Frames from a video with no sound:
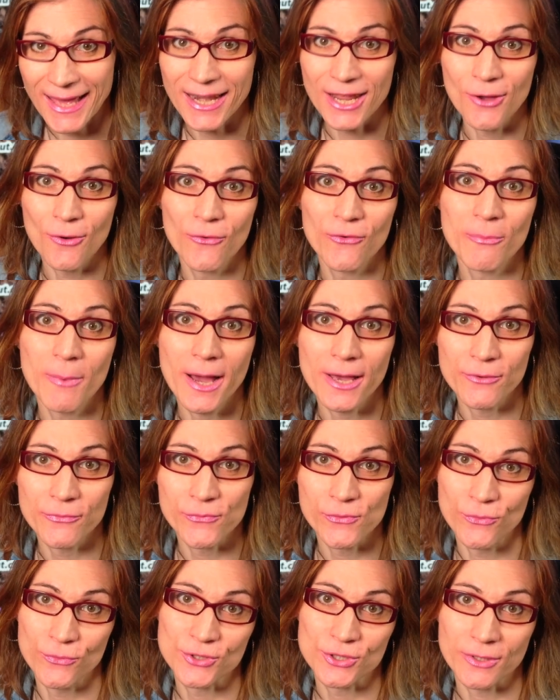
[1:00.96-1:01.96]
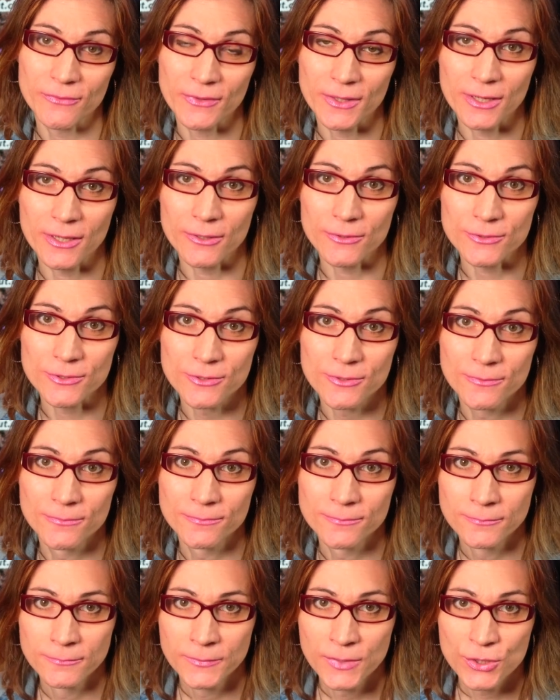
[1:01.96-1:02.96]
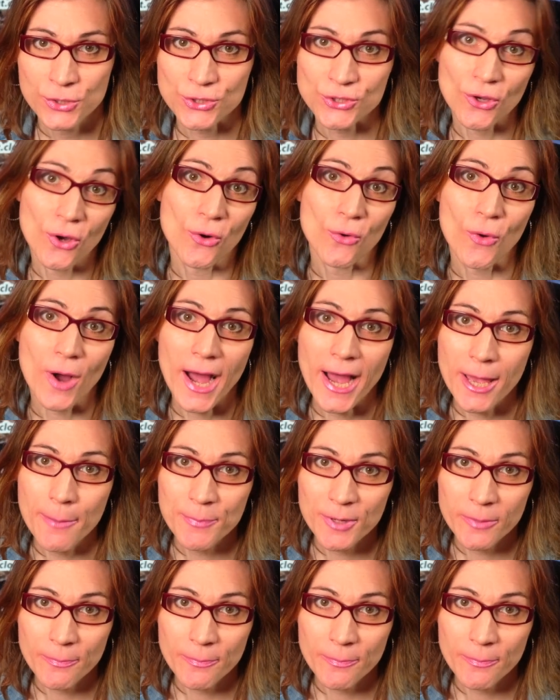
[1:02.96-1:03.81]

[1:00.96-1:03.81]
any of my future videos. So, I